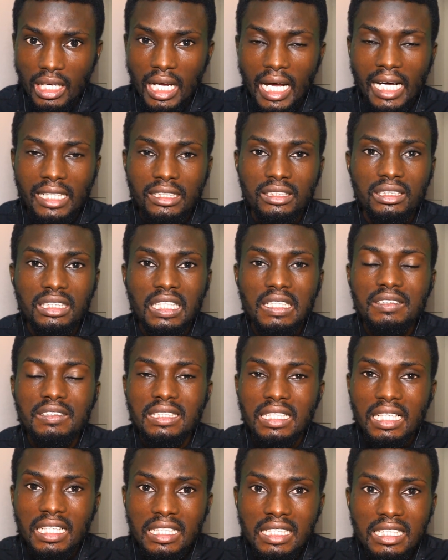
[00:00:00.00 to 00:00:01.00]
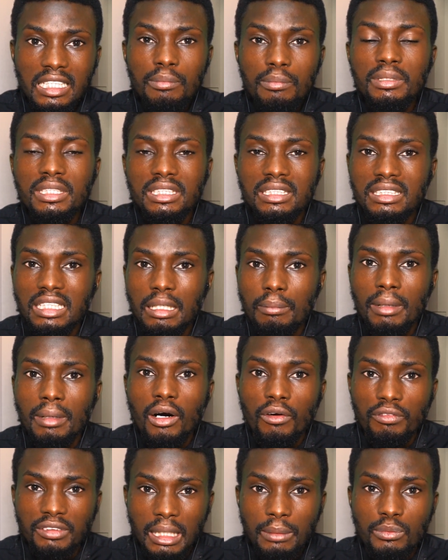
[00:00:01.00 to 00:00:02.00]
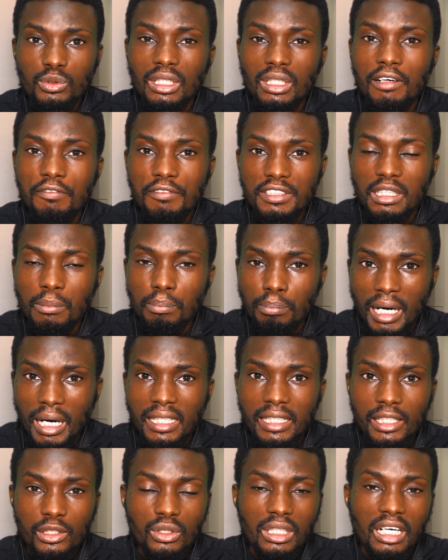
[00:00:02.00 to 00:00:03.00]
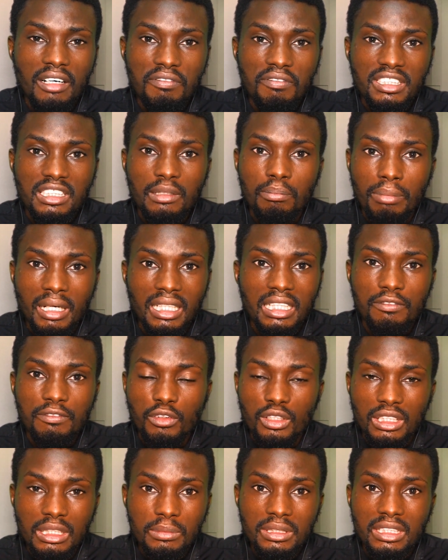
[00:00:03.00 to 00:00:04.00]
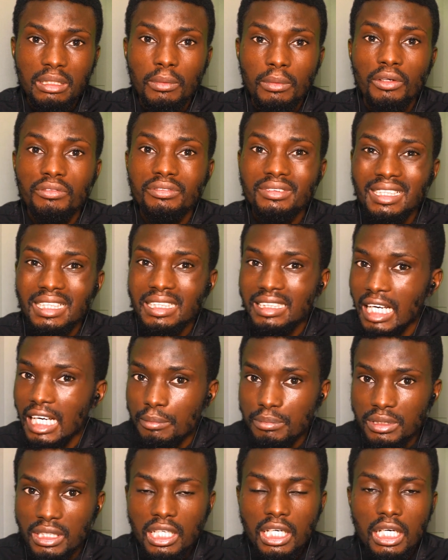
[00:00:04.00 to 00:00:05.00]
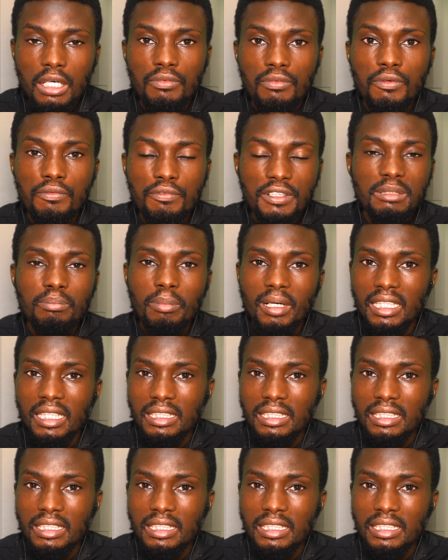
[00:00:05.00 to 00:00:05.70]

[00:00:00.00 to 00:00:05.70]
And there's a limit number of times you can face a panel. You can face a panel for a limit number of 3 times. If you face